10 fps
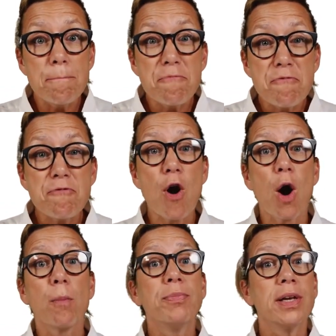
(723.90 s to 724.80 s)

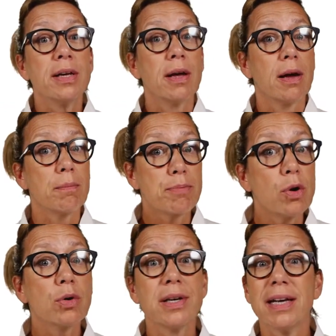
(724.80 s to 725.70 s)
from
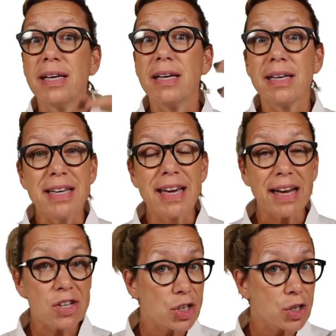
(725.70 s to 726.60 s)
broadly year
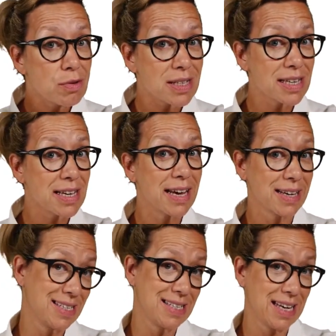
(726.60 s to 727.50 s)
2 to year
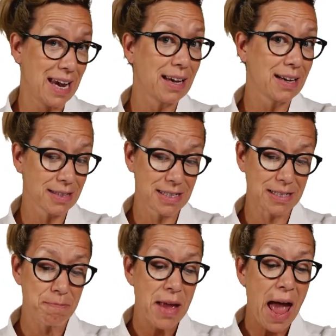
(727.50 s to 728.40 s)
6.
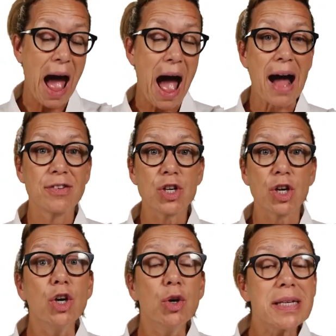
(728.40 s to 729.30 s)
And
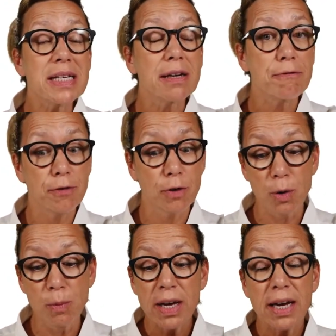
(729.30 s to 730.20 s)
who is it
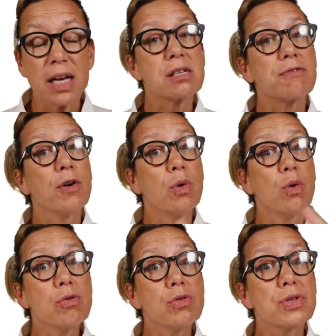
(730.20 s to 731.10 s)
for? It's for
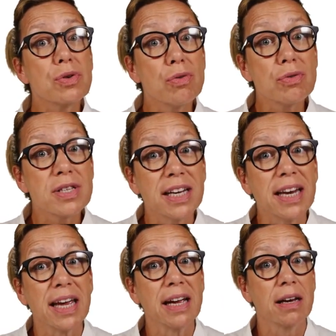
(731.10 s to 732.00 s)
all schools in
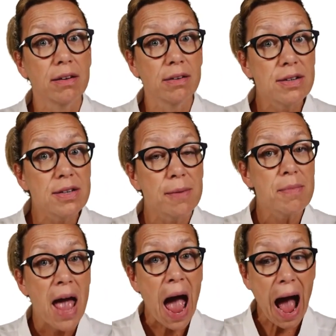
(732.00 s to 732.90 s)
England.
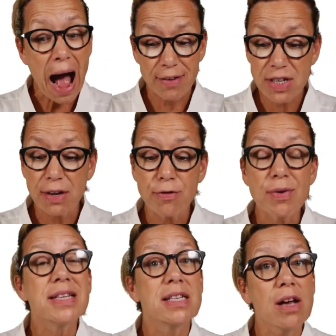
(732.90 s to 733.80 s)
And if you're
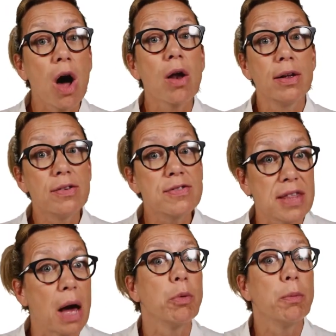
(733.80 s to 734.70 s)
in Scotland,
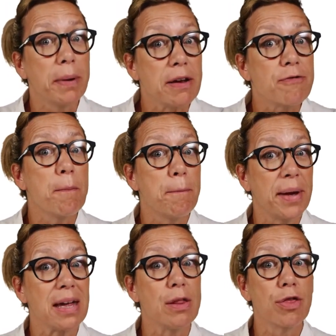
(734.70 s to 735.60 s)
that will be from
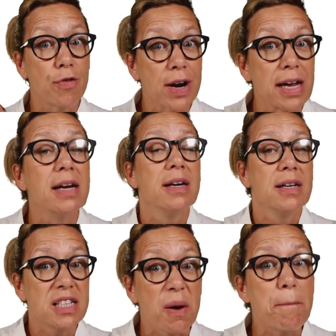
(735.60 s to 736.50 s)
P3
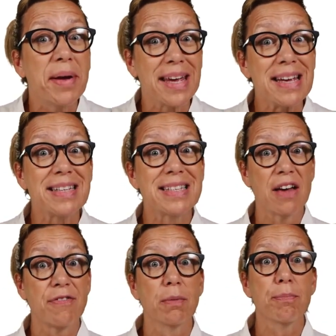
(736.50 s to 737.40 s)
to
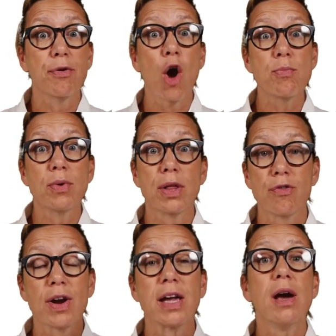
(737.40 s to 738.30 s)
P7, primary
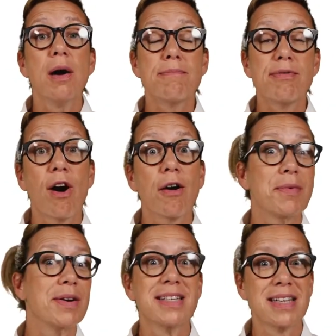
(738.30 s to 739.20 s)
3,
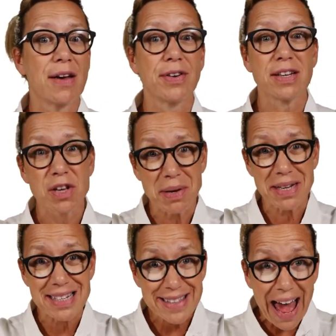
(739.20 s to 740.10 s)
primary 7. So
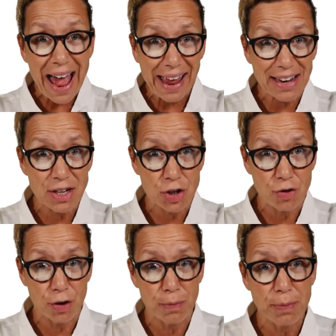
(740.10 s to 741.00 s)
it's that age
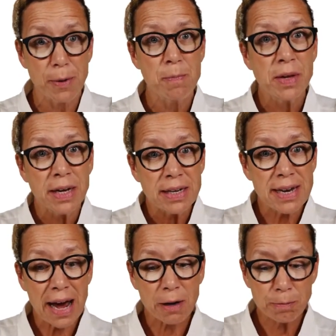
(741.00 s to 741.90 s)
group.
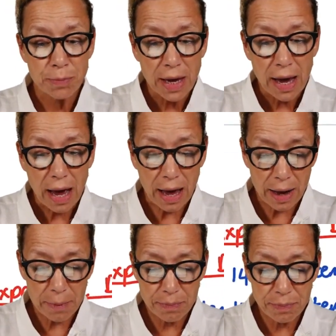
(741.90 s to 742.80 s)
Now,
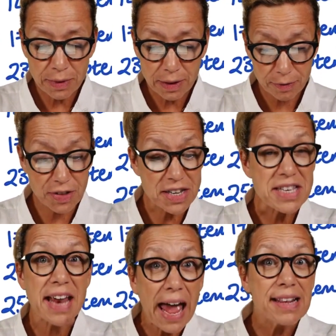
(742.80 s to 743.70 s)
the
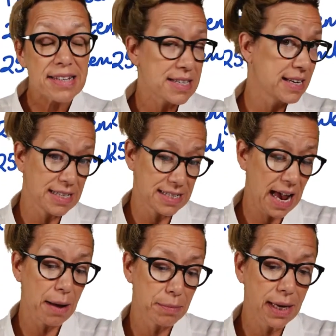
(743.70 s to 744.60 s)
dates that it's
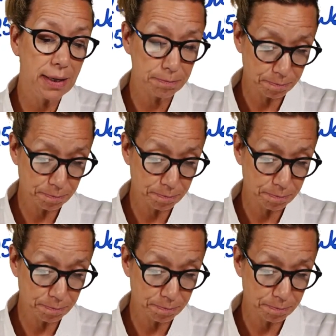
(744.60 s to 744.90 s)
happening,